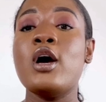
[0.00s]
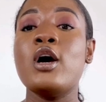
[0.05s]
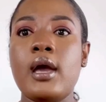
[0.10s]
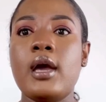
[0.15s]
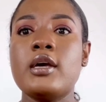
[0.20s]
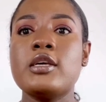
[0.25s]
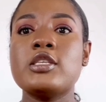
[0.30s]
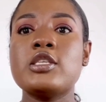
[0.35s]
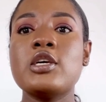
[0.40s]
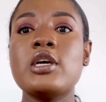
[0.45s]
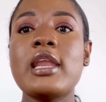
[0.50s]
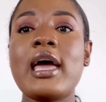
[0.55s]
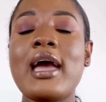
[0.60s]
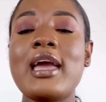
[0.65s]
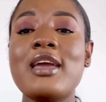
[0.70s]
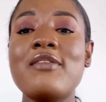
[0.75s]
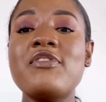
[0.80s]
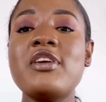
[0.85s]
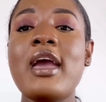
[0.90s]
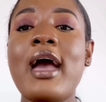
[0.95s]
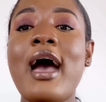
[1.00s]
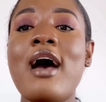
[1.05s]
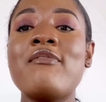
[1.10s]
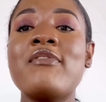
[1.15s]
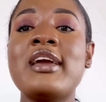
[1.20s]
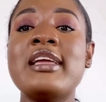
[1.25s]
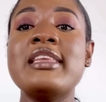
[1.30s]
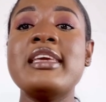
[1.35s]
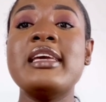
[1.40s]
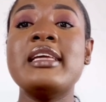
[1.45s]
So that if you have
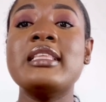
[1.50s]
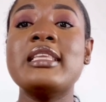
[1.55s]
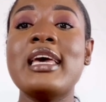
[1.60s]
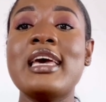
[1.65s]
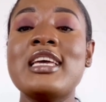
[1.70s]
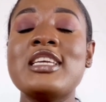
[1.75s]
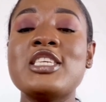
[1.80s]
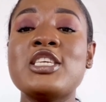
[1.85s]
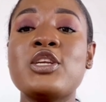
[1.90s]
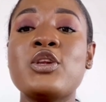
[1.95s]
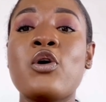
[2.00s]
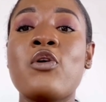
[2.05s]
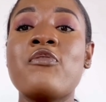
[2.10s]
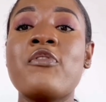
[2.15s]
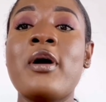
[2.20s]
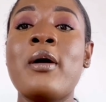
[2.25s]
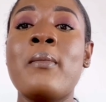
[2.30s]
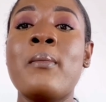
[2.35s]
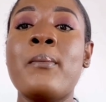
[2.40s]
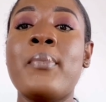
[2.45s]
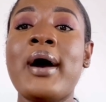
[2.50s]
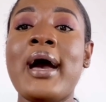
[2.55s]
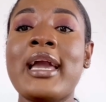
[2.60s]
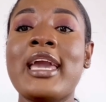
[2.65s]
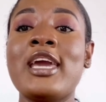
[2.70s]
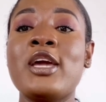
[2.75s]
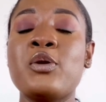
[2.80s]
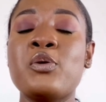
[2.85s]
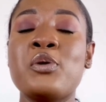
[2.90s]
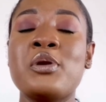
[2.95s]
any intention of
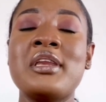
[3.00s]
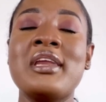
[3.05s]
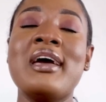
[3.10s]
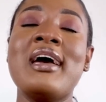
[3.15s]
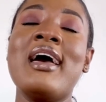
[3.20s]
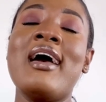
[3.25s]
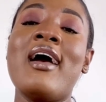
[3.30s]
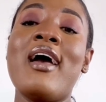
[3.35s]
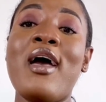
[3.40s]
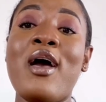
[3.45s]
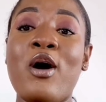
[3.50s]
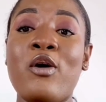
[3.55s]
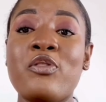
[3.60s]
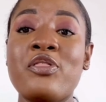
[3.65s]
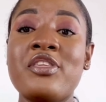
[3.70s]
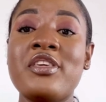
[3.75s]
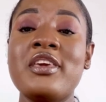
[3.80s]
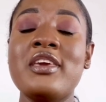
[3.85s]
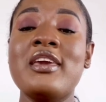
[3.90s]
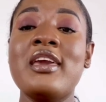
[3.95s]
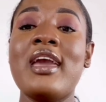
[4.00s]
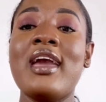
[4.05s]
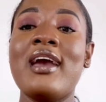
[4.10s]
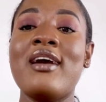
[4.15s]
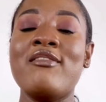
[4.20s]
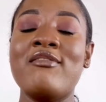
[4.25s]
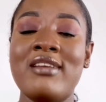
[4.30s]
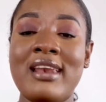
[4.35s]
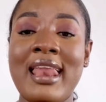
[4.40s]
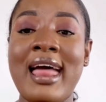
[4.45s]
embarking on a healthy,
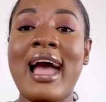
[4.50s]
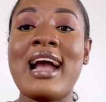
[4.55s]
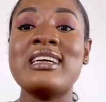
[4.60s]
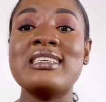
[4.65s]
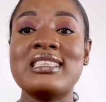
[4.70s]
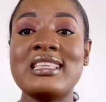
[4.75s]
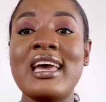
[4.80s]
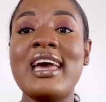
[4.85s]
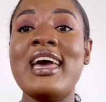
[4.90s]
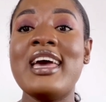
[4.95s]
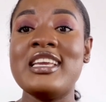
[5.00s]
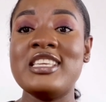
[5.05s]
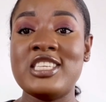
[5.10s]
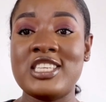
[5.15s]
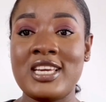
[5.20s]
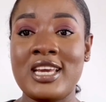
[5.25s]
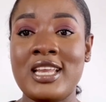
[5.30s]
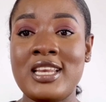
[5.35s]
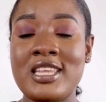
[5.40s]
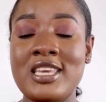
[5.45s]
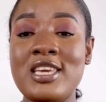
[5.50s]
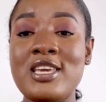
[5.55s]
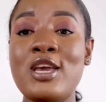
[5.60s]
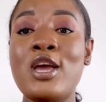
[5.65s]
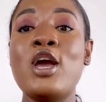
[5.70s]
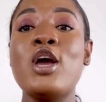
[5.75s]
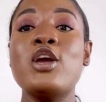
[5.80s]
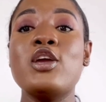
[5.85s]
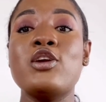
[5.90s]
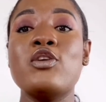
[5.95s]
relaxed hair journey,
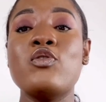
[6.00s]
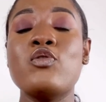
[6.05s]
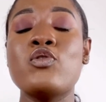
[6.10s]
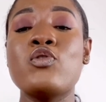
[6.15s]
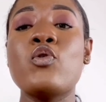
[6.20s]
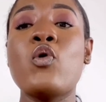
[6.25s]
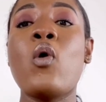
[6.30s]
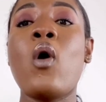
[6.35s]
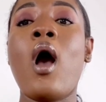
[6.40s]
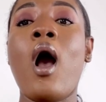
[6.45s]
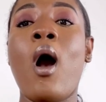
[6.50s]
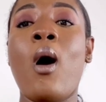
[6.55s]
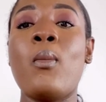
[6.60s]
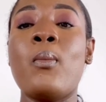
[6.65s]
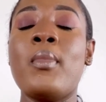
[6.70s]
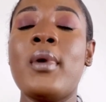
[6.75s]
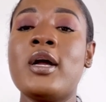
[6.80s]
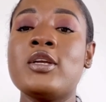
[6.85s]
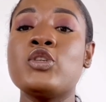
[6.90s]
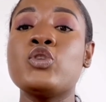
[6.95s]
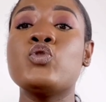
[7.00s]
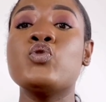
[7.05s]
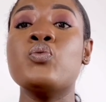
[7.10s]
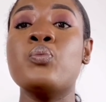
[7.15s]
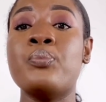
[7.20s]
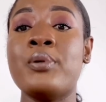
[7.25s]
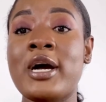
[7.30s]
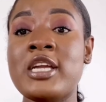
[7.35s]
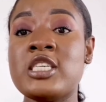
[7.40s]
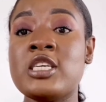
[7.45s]
you'll know how much to
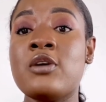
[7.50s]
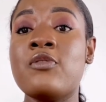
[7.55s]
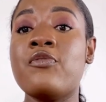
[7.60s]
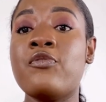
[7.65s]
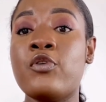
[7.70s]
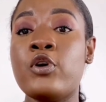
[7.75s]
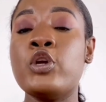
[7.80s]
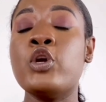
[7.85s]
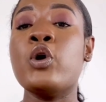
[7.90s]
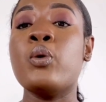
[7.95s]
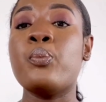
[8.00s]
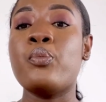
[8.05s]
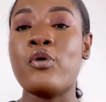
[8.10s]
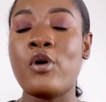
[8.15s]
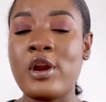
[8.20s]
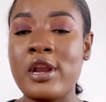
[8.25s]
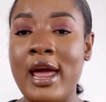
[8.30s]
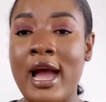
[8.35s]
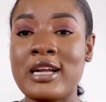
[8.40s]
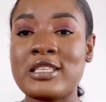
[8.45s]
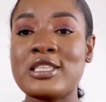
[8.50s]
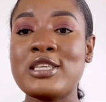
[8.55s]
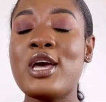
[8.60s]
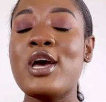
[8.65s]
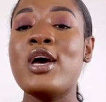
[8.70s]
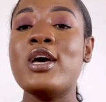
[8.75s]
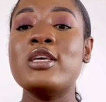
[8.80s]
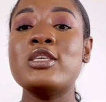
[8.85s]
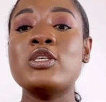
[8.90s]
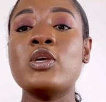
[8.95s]
budget for your product.
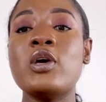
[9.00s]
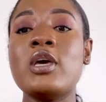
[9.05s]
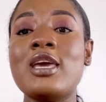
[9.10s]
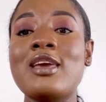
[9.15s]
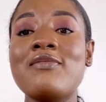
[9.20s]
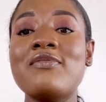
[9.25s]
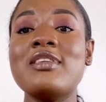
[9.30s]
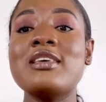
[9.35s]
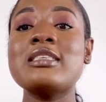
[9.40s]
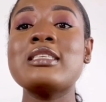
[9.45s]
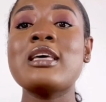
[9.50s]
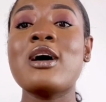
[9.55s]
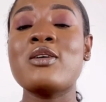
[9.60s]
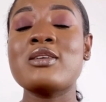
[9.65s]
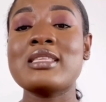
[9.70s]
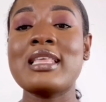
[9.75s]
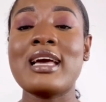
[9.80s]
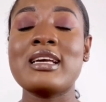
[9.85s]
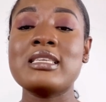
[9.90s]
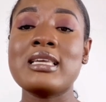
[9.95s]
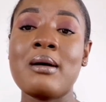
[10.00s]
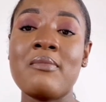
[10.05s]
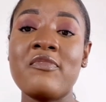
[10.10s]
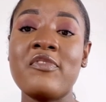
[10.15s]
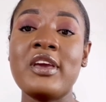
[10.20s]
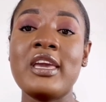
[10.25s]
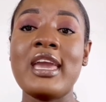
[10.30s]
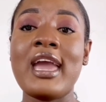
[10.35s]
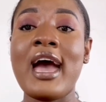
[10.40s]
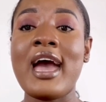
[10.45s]
So if this sounds like
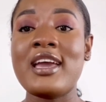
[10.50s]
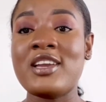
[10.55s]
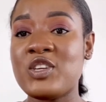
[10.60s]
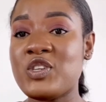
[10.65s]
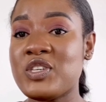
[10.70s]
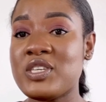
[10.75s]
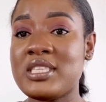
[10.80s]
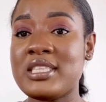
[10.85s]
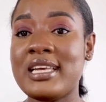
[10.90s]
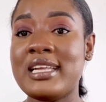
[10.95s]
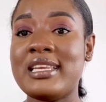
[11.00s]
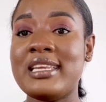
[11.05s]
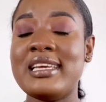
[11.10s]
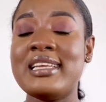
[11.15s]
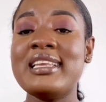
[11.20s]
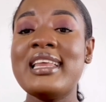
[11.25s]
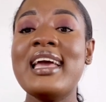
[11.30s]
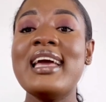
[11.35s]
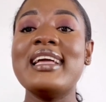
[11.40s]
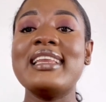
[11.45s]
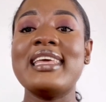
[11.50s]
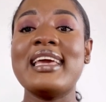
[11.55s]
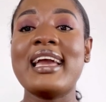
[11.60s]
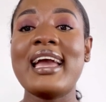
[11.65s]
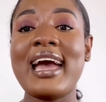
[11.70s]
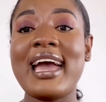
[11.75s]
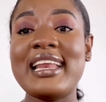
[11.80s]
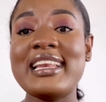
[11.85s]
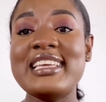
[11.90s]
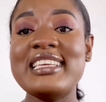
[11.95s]
something you are interested in, then
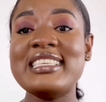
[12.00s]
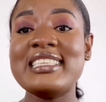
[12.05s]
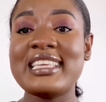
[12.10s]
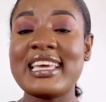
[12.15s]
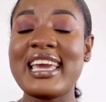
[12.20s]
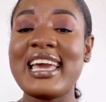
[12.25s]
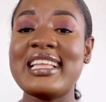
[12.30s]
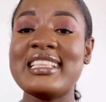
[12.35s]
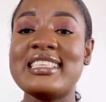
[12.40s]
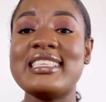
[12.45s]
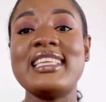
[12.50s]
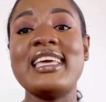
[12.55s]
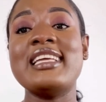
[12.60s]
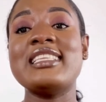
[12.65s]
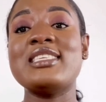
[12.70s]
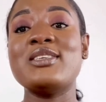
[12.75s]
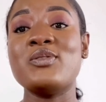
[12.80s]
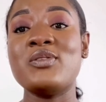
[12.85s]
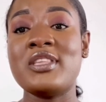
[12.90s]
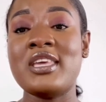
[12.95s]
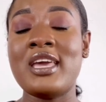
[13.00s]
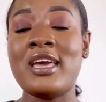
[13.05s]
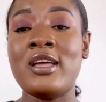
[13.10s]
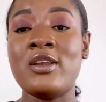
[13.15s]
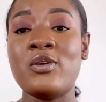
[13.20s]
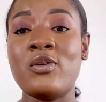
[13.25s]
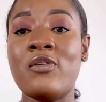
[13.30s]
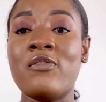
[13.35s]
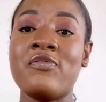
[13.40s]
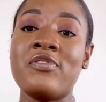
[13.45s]
kindly stick and stay till the
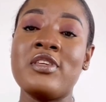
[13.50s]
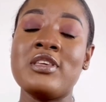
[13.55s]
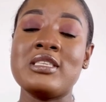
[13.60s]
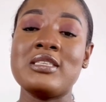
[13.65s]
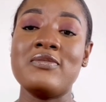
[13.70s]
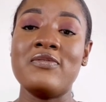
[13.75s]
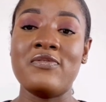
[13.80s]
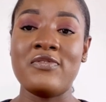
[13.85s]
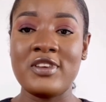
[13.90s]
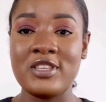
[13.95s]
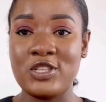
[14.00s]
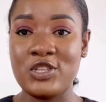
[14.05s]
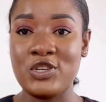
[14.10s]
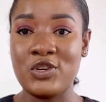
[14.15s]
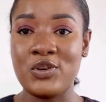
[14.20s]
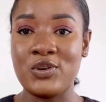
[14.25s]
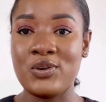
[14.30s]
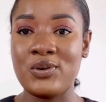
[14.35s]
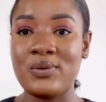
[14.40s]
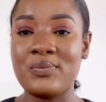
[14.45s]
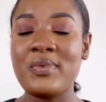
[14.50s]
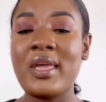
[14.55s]
end of this video.